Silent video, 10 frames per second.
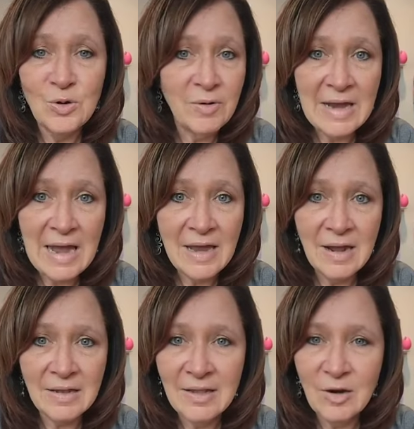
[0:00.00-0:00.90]

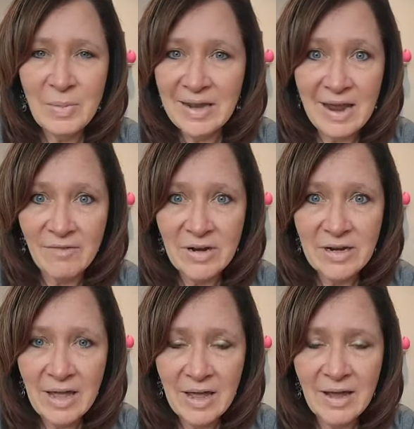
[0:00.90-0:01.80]
create a little bit
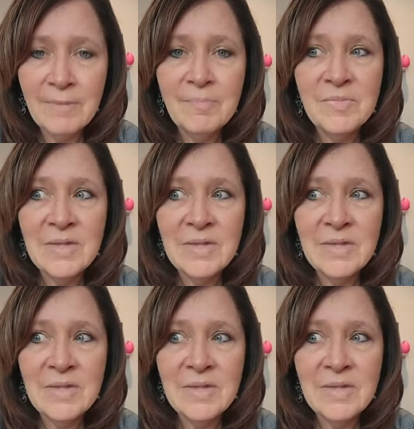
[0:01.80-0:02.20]
every day,